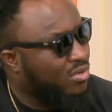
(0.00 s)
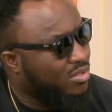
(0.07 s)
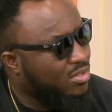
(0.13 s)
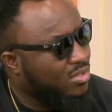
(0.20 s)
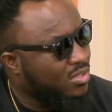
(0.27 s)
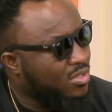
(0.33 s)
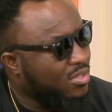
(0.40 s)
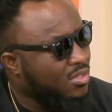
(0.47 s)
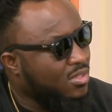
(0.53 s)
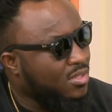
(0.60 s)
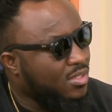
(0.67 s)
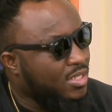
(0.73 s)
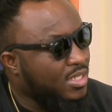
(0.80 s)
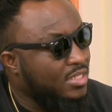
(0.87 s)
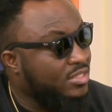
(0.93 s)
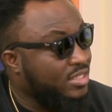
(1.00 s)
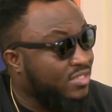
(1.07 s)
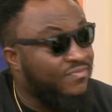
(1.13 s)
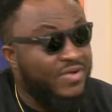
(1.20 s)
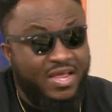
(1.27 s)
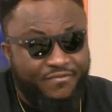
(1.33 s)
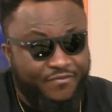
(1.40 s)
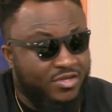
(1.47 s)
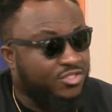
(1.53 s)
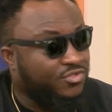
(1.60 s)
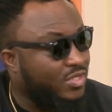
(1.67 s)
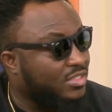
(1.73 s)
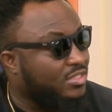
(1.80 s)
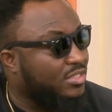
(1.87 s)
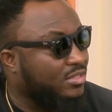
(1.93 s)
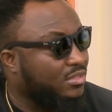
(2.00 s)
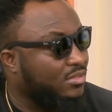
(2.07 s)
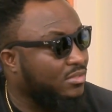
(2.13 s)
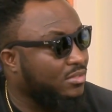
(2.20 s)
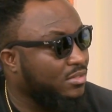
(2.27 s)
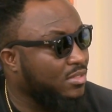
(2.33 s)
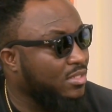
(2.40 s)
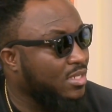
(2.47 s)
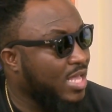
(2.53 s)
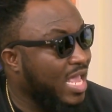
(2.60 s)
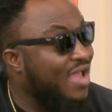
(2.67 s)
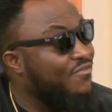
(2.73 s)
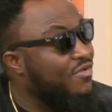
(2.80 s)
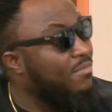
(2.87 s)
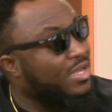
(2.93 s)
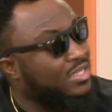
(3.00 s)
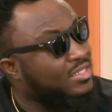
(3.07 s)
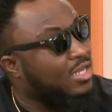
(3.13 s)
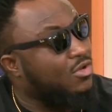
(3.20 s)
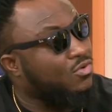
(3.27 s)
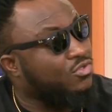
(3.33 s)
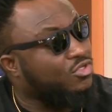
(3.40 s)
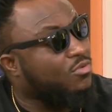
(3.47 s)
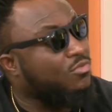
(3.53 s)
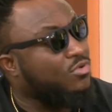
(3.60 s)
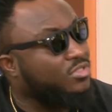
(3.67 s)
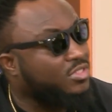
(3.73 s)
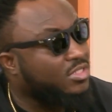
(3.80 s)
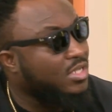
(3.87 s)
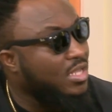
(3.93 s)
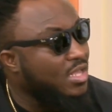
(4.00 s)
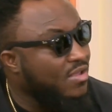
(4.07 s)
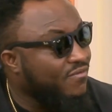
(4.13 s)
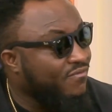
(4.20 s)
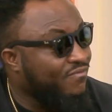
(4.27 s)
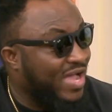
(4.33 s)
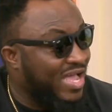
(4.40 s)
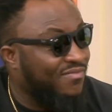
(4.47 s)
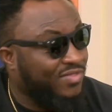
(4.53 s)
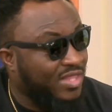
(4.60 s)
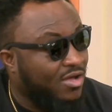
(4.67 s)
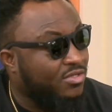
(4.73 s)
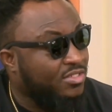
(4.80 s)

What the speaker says: It's very frustrating. Every month I lose almost 5,000